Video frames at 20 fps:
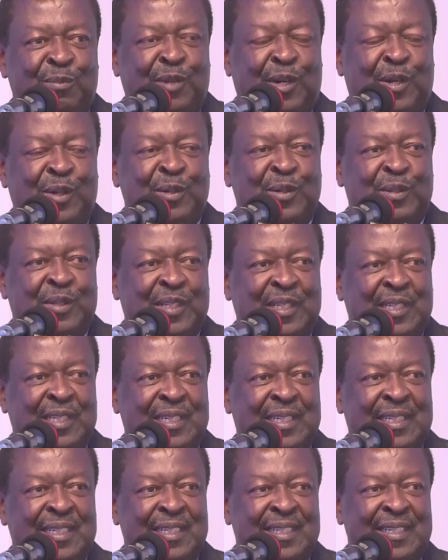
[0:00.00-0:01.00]
about
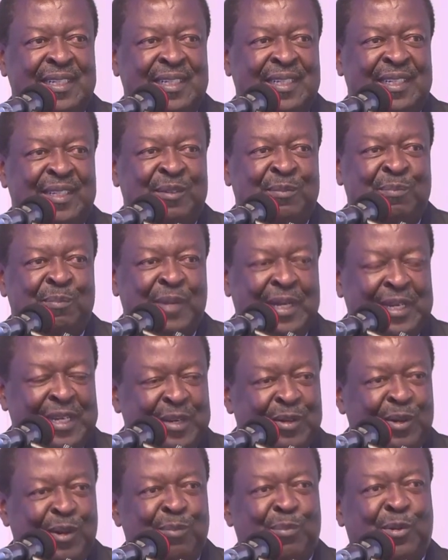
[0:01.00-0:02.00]

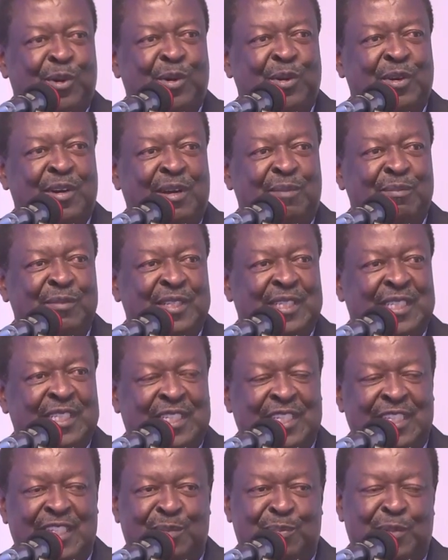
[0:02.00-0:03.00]
medical programs.
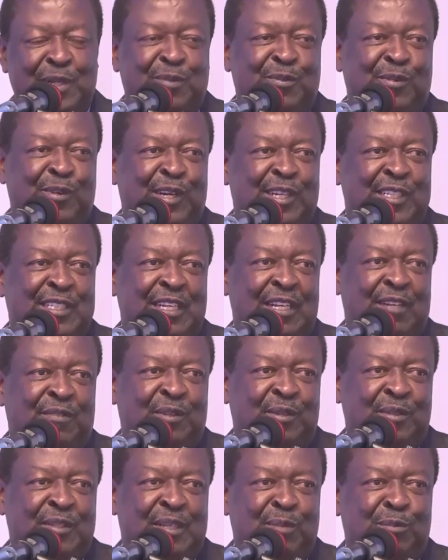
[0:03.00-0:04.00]
She'll speak for
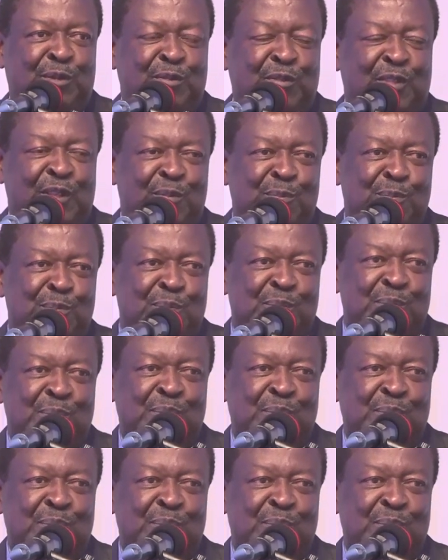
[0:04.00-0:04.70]
herself on some of them.